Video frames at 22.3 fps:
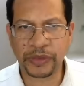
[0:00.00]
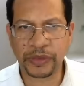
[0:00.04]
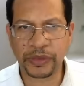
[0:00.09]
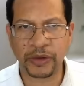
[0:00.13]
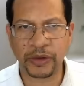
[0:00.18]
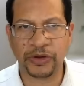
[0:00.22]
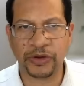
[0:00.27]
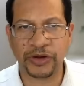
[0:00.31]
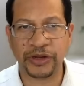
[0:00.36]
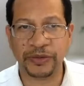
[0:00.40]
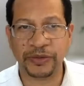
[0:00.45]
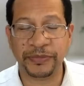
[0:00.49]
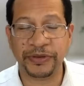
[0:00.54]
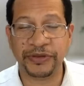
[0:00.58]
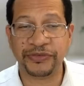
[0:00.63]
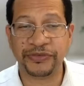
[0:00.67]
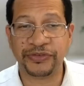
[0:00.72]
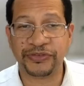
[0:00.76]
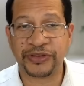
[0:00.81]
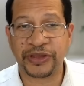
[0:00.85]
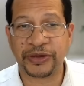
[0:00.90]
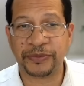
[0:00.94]
What it
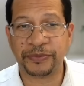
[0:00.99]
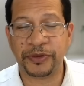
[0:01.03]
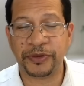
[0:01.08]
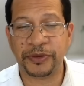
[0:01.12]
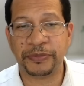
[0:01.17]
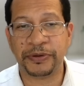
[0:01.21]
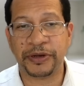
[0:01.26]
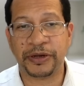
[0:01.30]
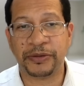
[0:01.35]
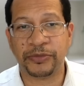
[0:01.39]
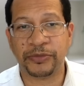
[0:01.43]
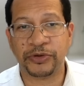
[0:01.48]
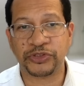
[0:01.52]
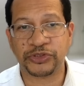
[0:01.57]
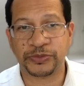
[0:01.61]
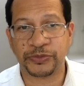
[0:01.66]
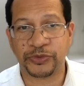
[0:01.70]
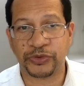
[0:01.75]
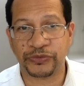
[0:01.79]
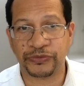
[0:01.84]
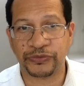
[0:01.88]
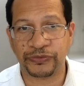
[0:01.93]
means is that people are much
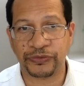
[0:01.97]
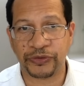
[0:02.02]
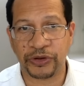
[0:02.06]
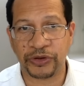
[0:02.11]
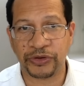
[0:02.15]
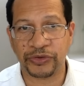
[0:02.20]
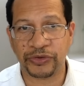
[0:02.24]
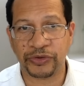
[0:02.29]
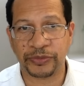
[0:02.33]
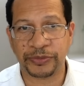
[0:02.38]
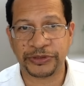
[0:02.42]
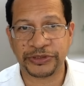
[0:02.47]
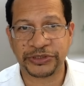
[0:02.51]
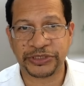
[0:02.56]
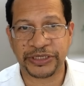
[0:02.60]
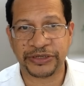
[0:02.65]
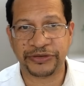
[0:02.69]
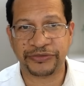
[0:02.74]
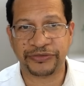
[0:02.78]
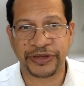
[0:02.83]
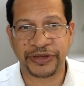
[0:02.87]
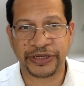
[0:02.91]
more vulnerable to
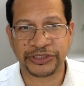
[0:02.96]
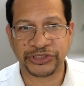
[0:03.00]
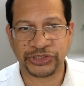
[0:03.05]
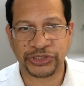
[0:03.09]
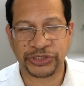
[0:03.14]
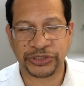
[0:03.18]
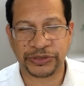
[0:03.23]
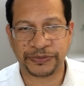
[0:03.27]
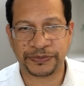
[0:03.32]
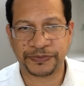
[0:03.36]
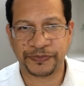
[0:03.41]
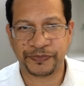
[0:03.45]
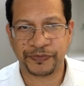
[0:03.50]
infection.